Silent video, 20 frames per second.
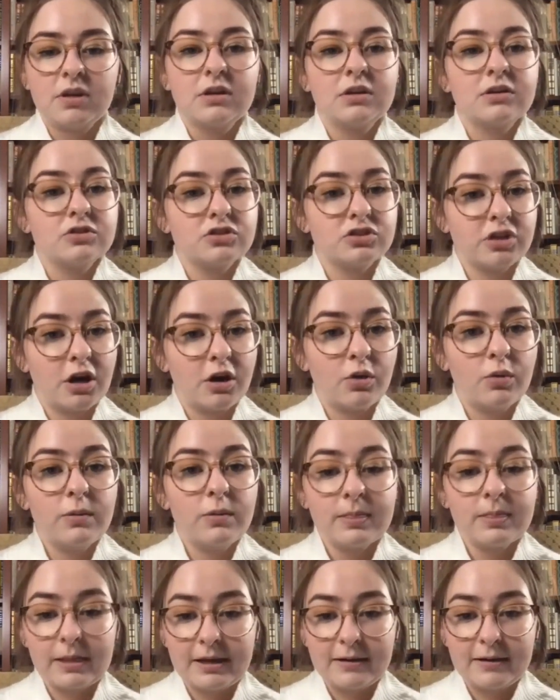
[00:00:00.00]
So,
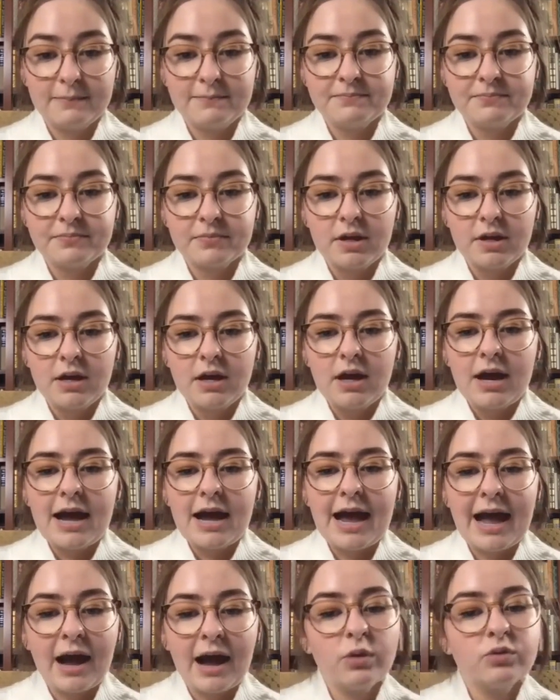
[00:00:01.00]
Lynn,
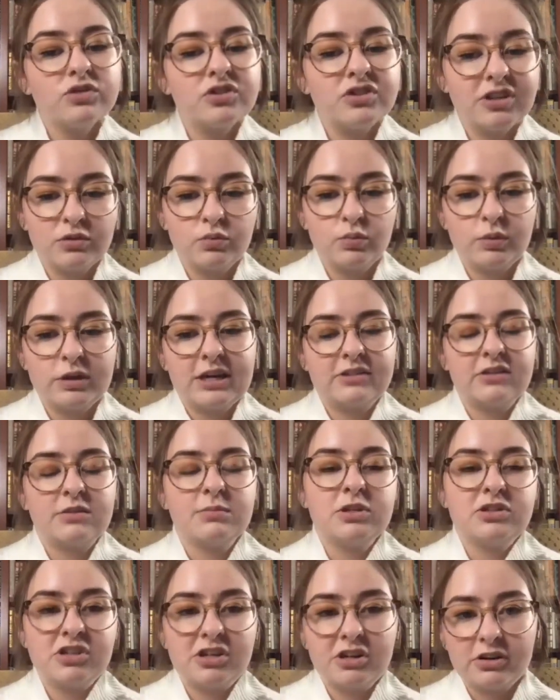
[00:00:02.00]
how did we get the
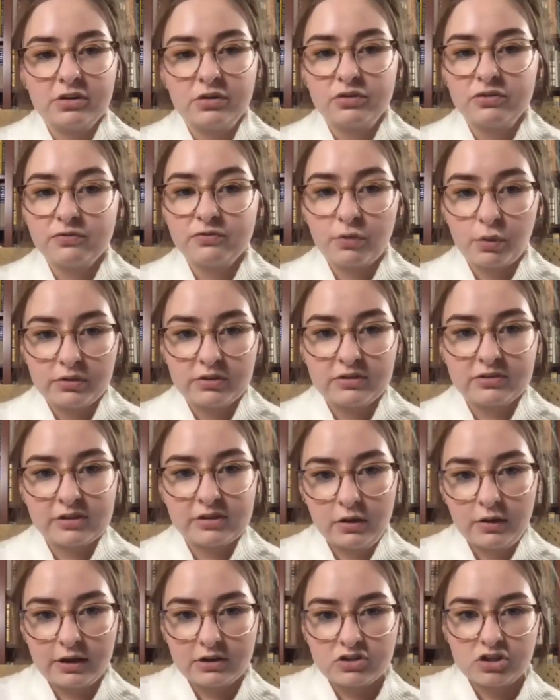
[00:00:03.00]
materials for this
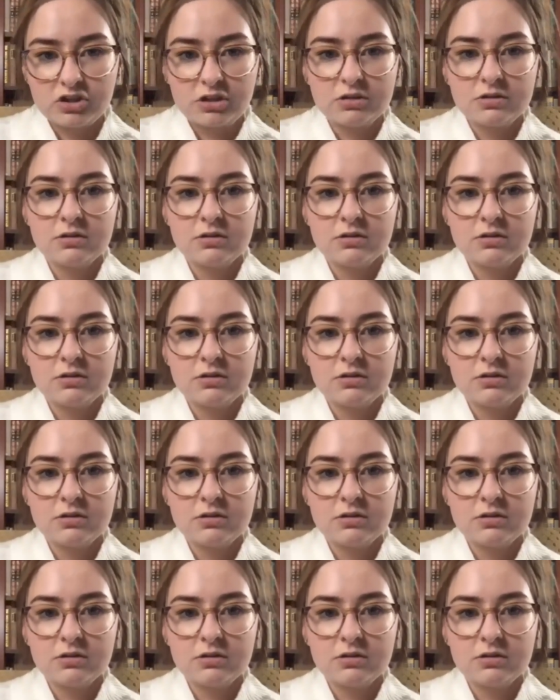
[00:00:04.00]
collection?